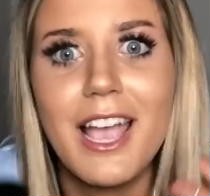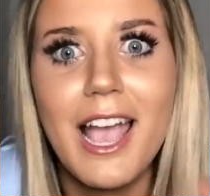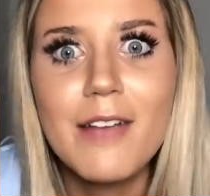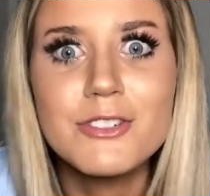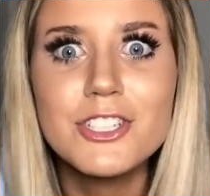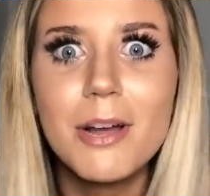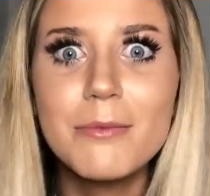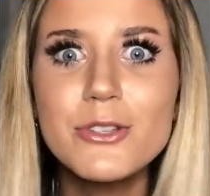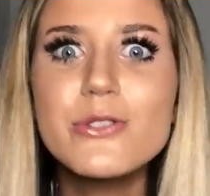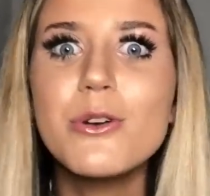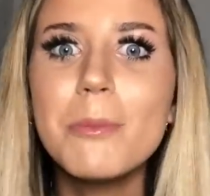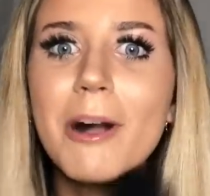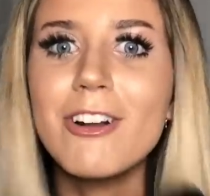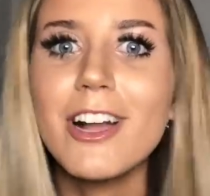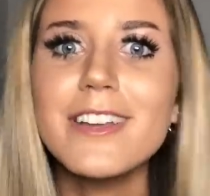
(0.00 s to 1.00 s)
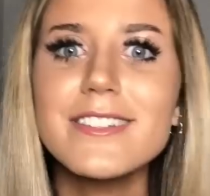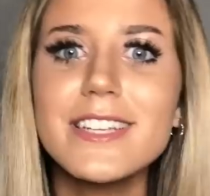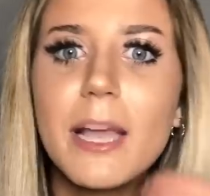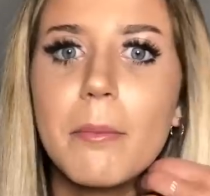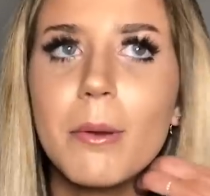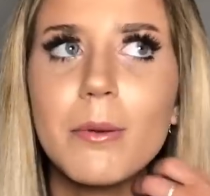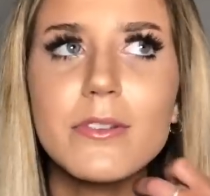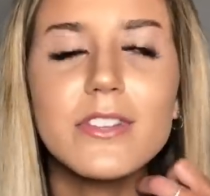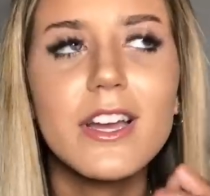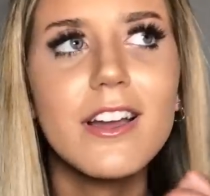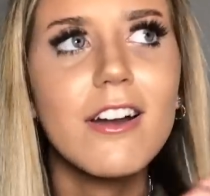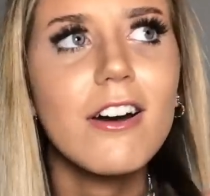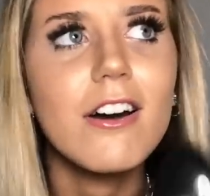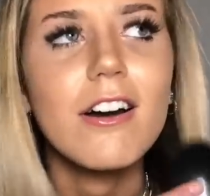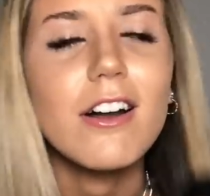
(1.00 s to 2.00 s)
every time the doorbell goes again, my mom's like,
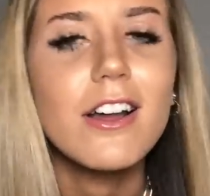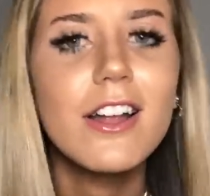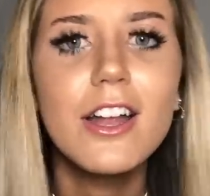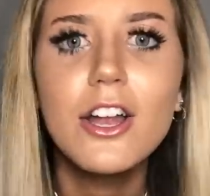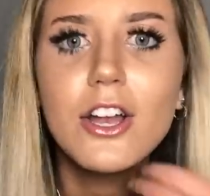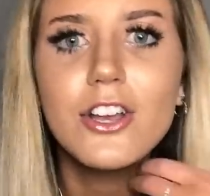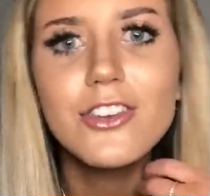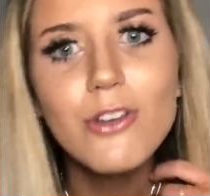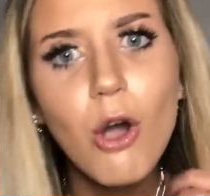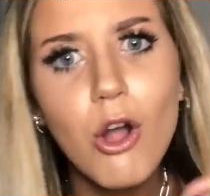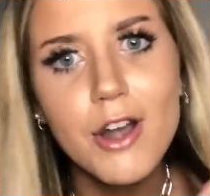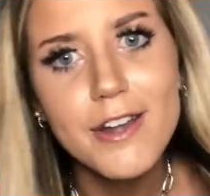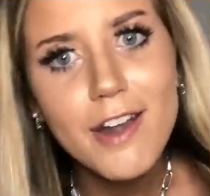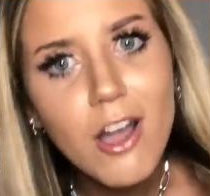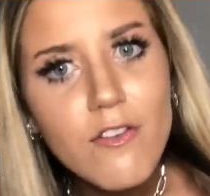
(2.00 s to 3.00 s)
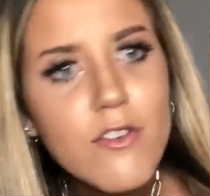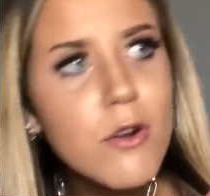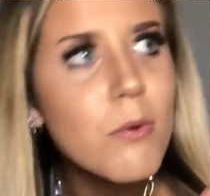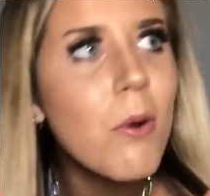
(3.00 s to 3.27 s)
oh, not another